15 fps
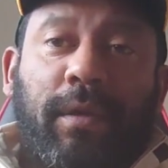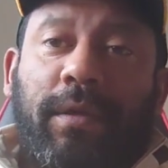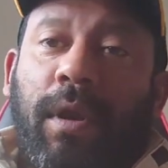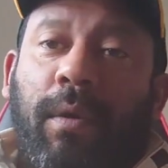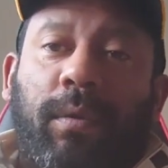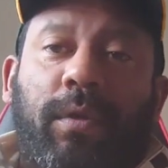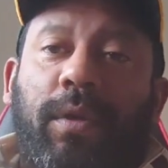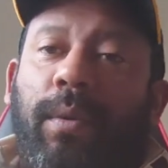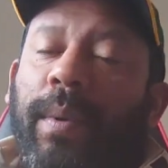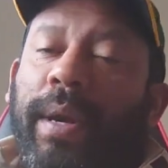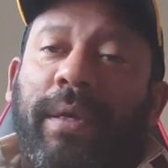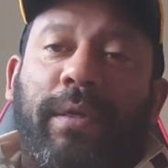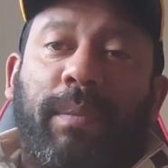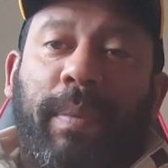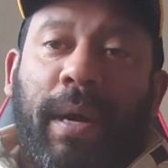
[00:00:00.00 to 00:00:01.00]
There's no two
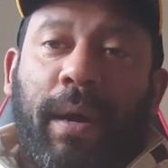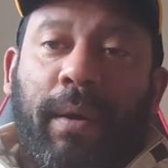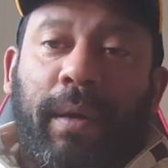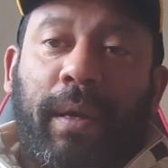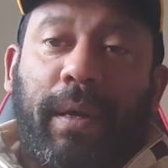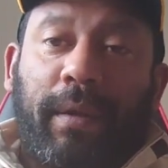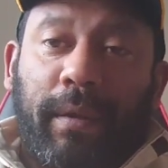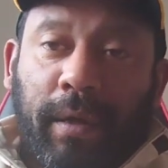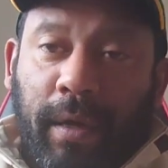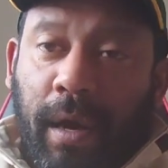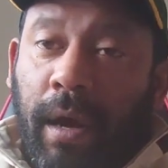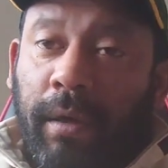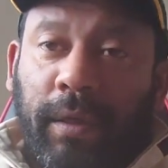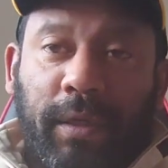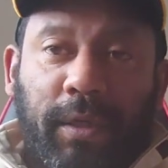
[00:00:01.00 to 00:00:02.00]
ways about it. The
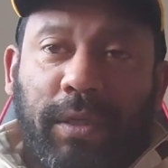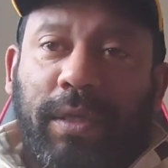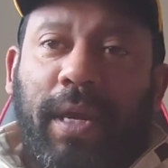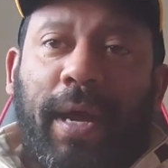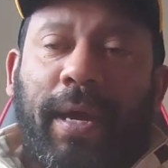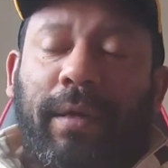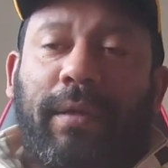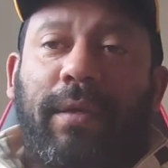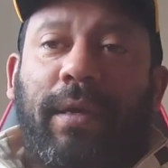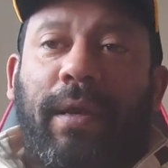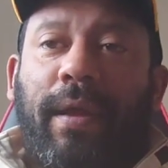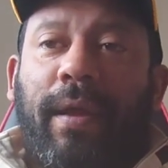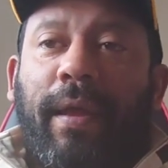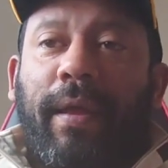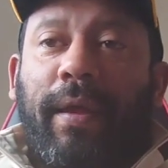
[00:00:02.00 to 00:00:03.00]
card is stacked.
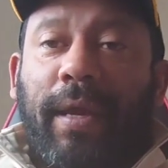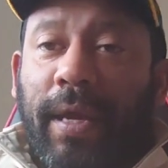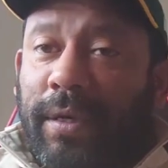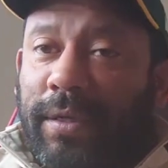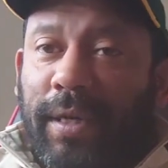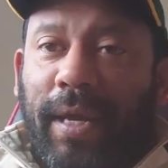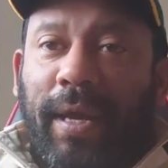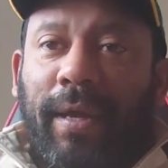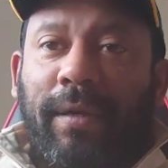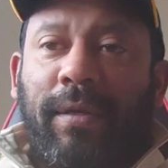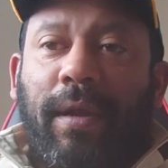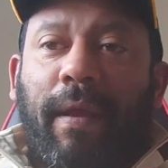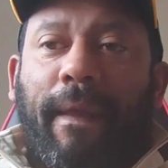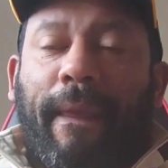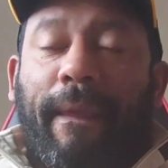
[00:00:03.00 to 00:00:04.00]
Yes, it
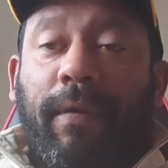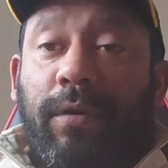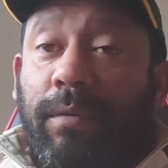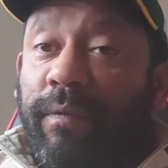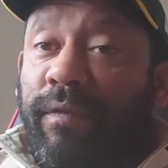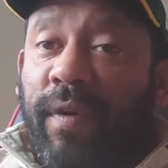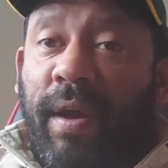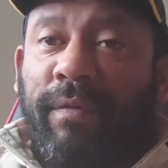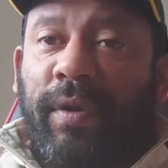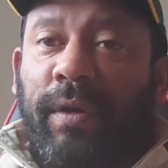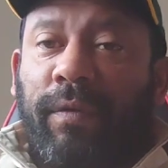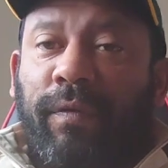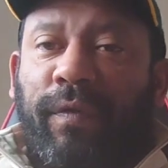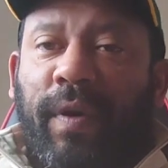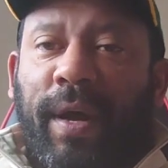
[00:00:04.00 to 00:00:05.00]
is. Some very
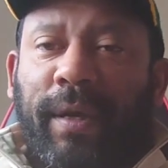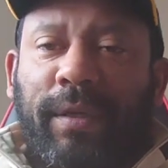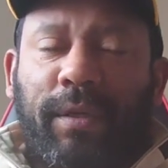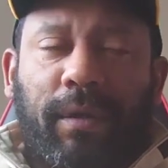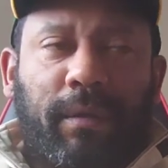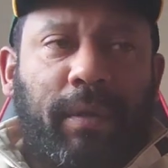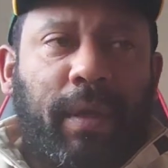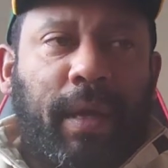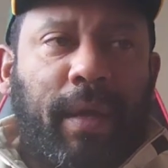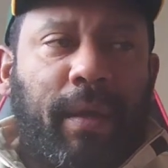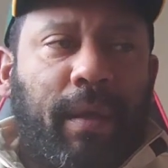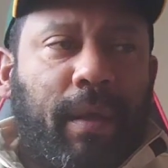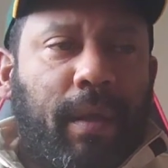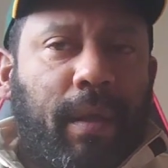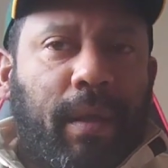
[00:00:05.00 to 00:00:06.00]
good fights on there.